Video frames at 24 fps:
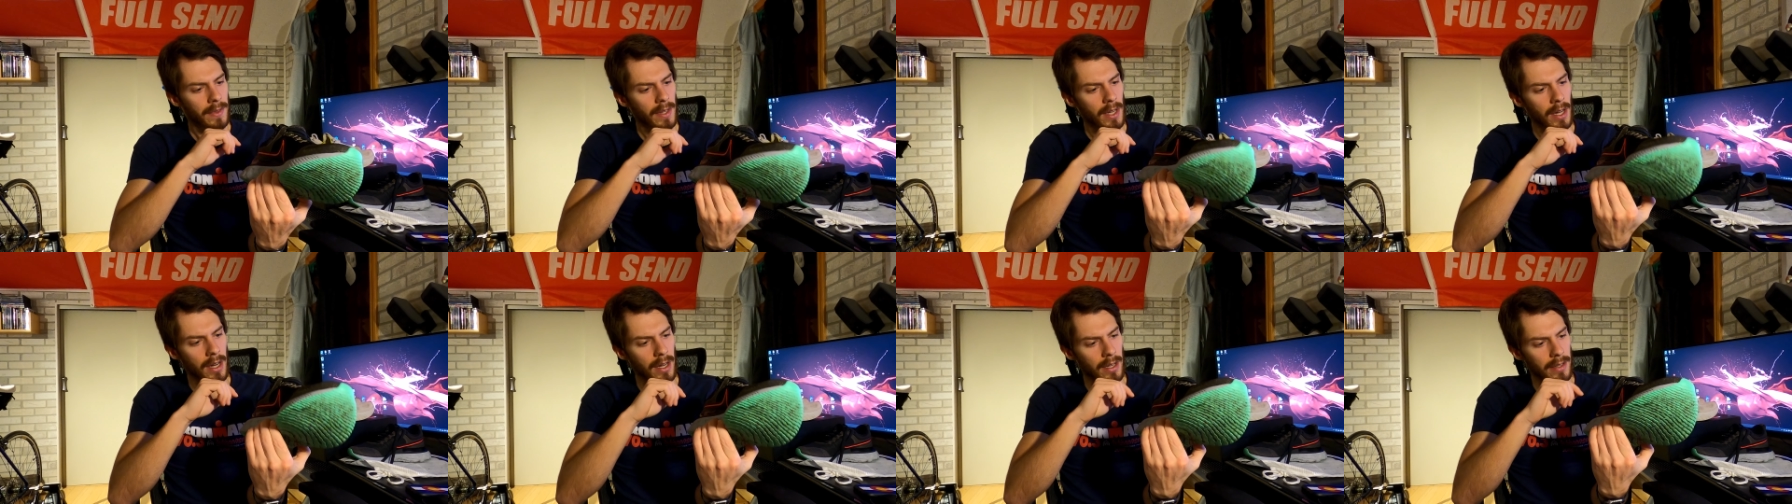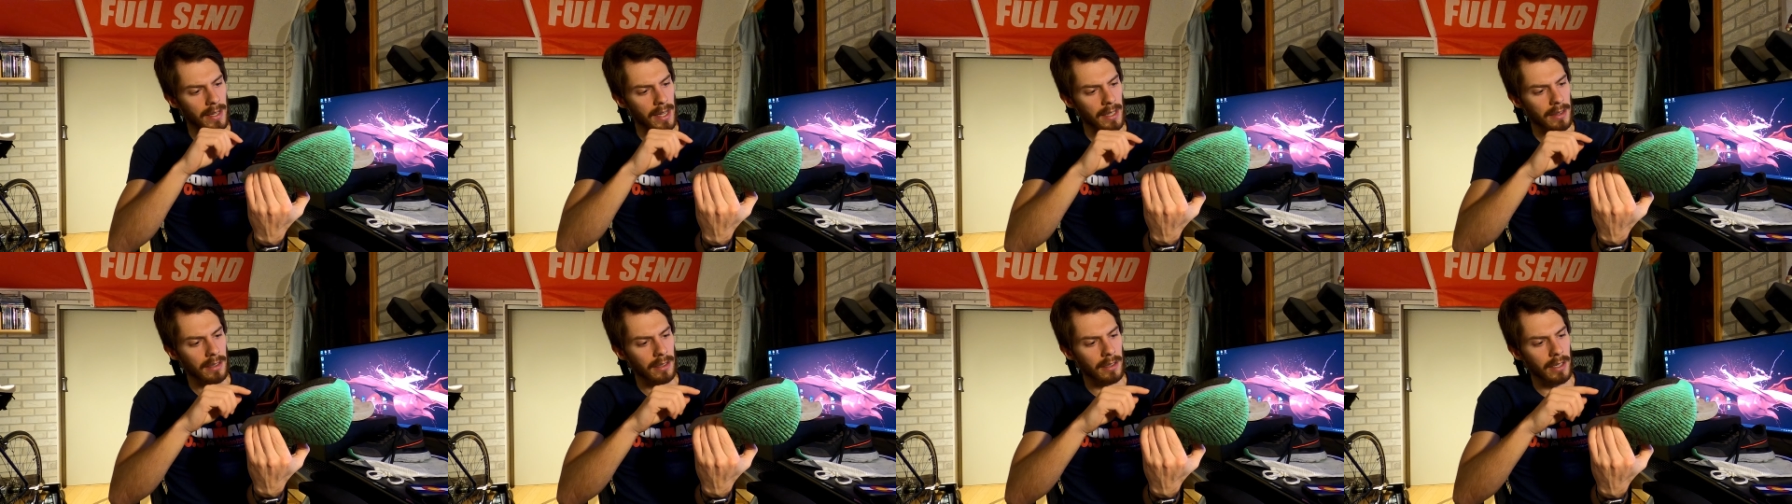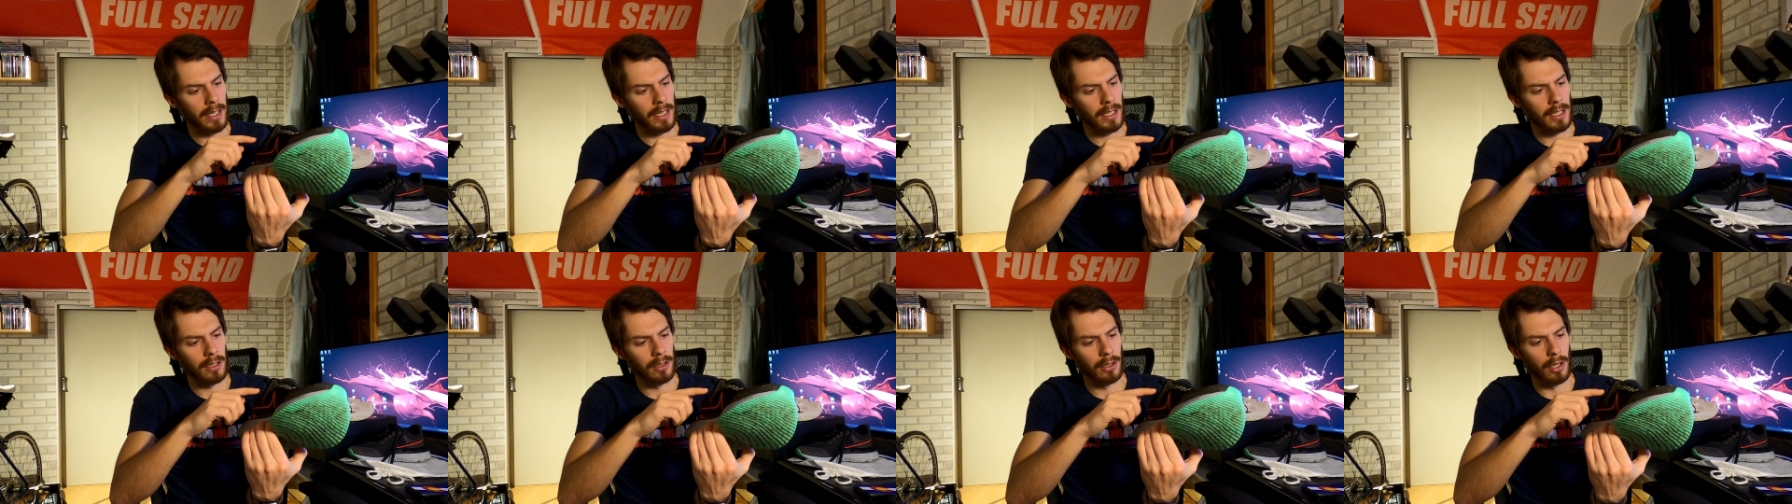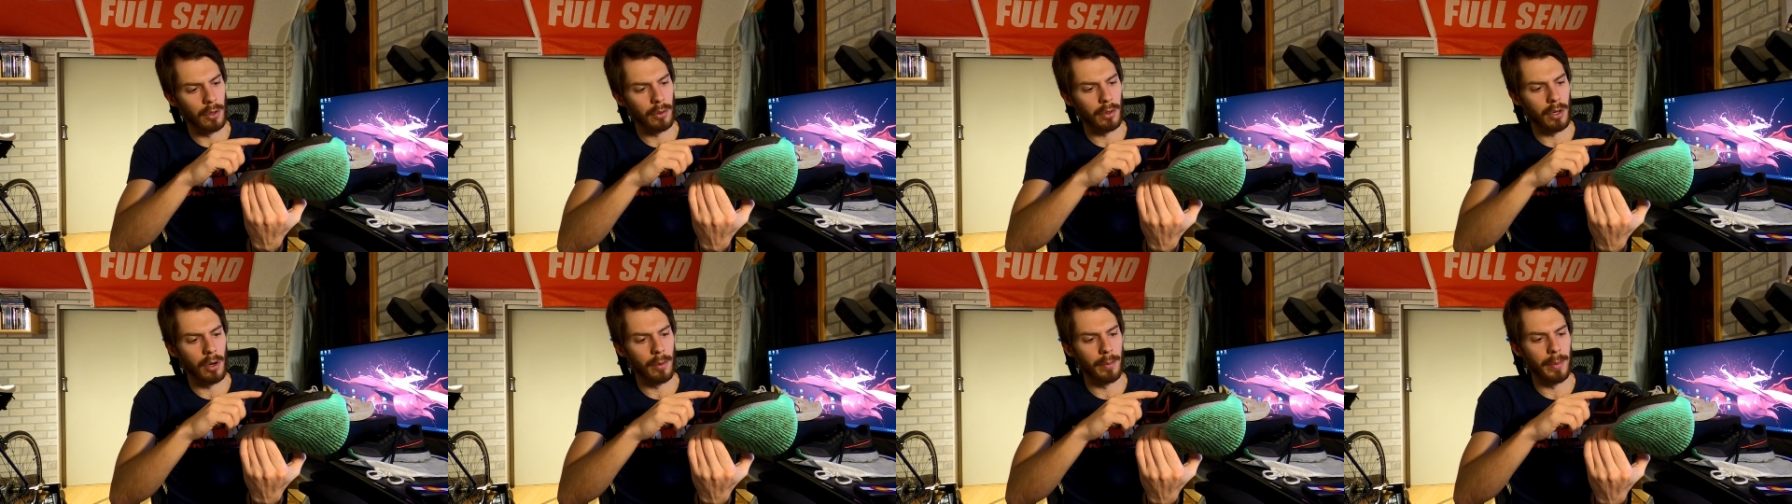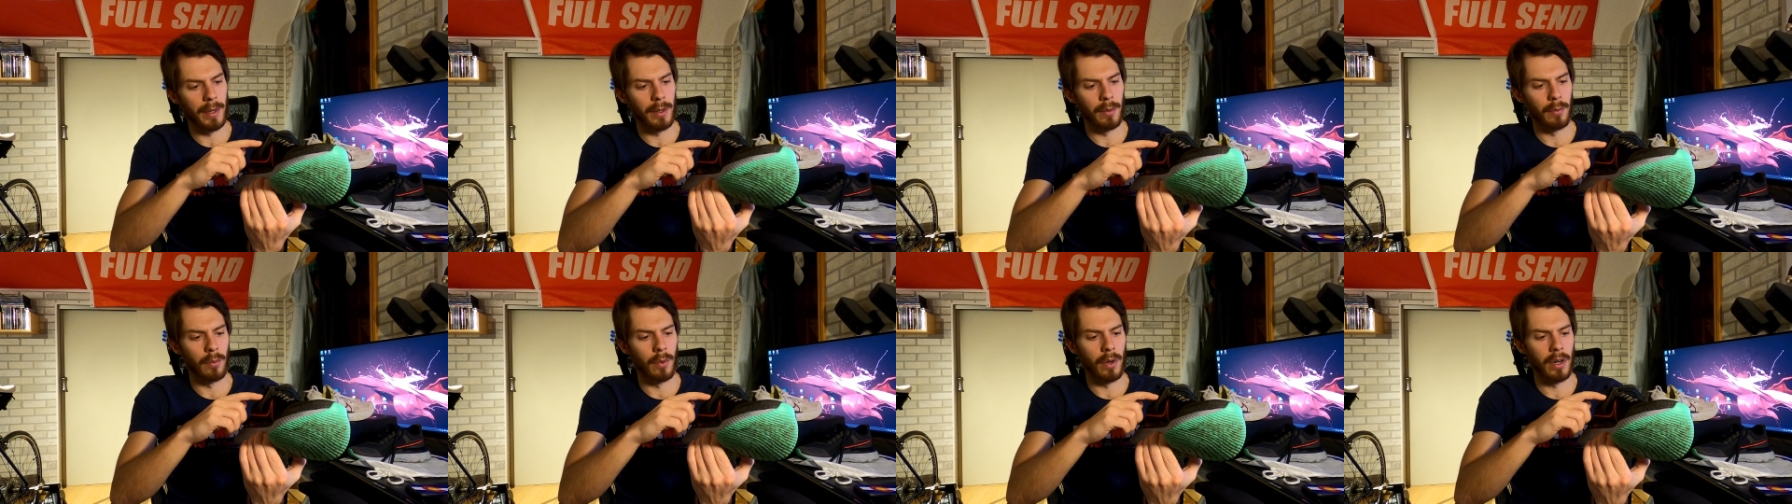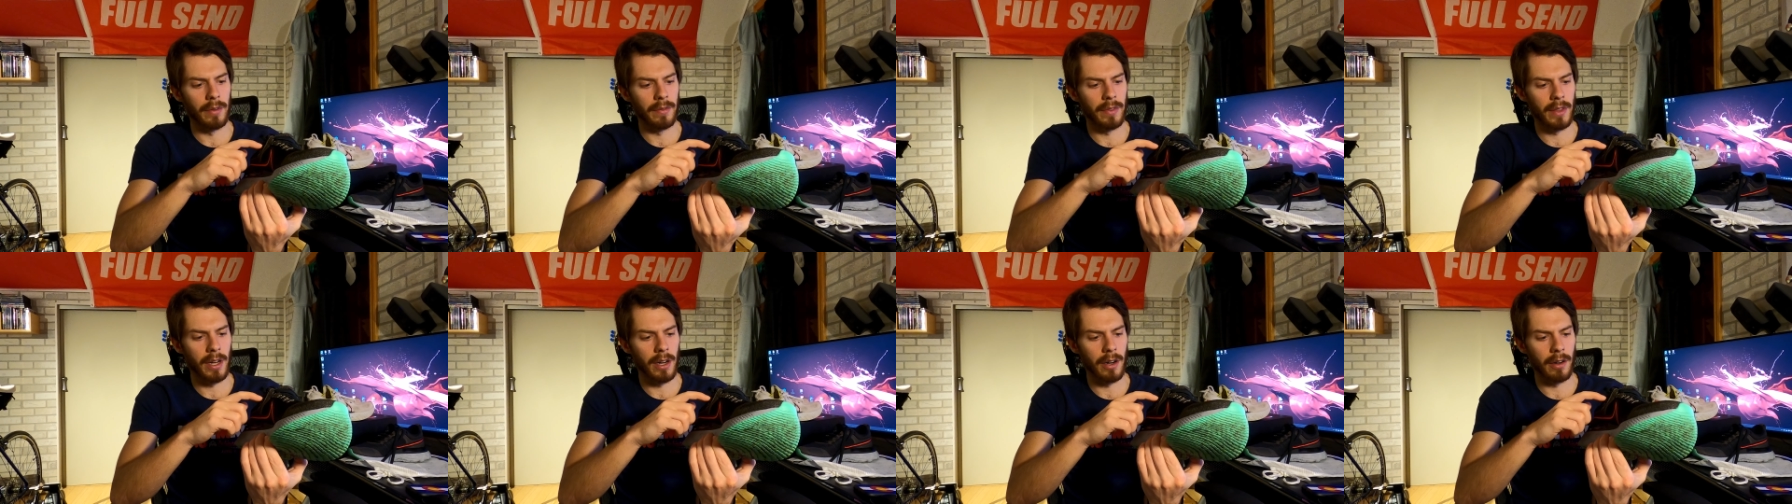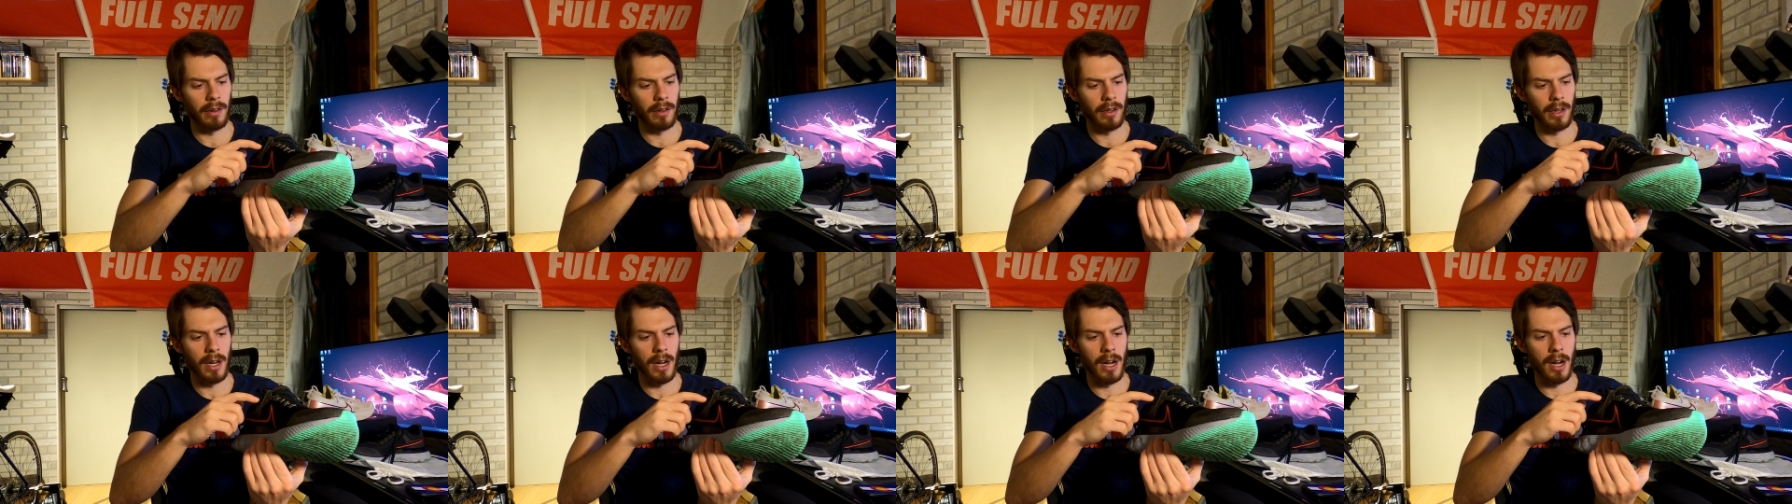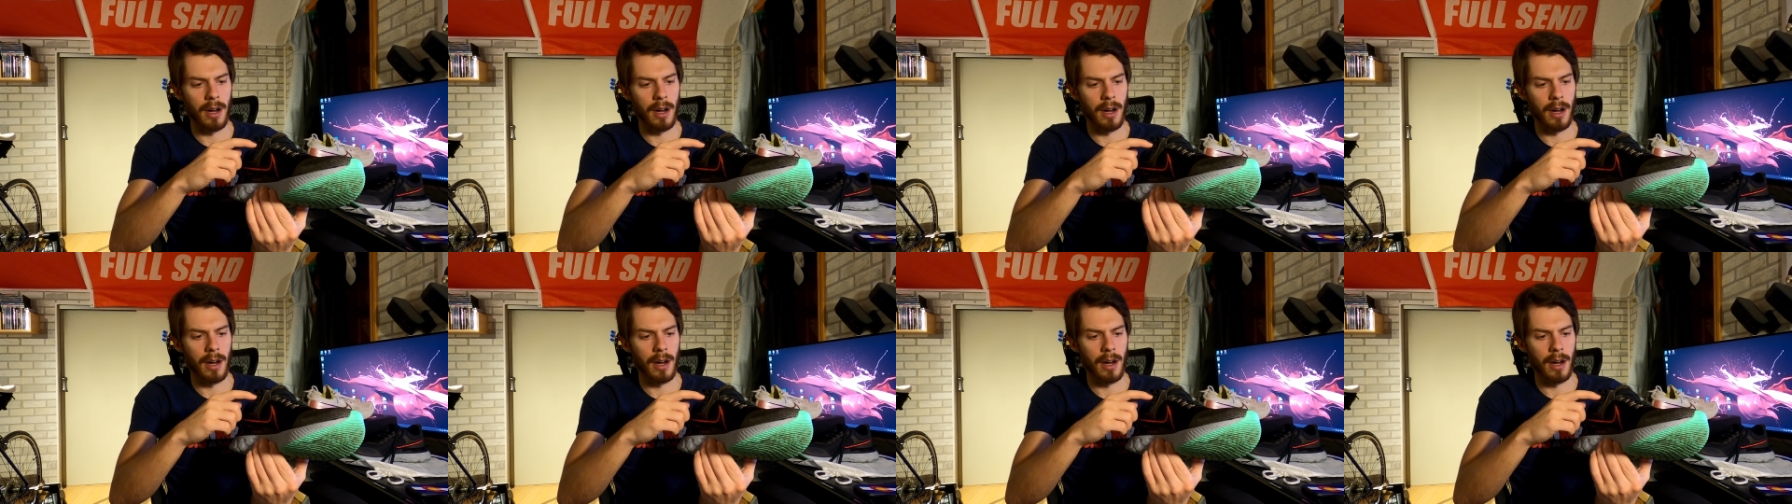not the Nike logo, but one of their,